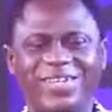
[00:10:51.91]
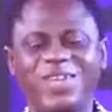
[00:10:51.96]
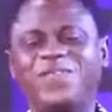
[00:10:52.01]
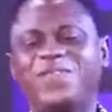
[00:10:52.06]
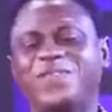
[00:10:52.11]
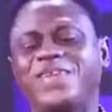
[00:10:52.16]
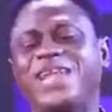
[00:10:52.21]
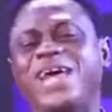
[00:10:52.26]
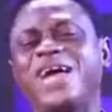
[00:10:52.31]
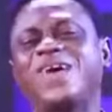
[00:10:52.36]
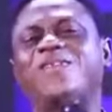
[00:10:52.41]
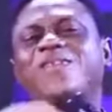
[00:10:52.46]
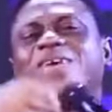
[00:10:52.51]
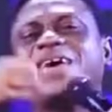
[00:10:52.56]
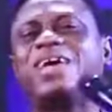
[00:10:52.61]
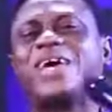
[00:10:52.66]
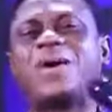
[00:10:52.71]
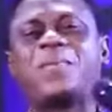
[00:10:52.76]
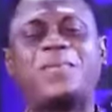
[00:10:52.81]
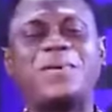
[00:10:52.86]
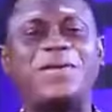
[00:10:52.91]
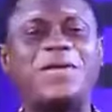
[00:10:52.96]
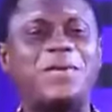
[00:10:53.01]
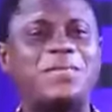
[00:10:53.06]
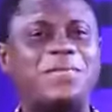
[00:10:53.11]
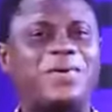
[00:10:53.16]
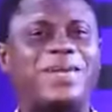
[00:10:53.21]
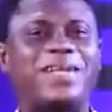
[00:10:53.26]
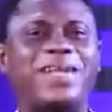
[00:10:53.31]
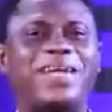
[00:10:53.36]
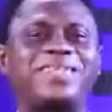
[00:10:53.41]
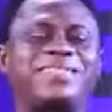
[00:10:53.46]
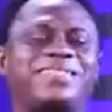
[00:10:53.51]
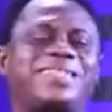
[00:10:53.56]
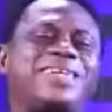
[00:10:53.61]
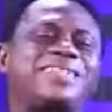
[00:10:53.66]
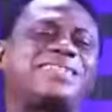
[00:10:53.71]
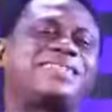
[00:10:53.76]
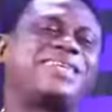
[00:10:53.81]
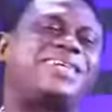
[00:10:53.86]
If you like wake up in the morning and
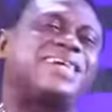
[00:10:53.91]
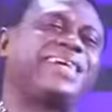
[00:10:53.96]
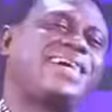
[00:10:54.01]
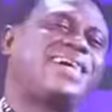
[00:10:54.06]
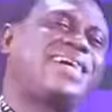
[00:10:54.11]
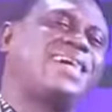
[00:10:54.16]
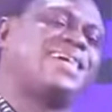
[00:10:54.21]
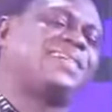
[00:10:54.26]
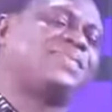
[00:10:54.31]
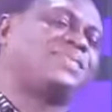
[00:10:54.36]
start saying,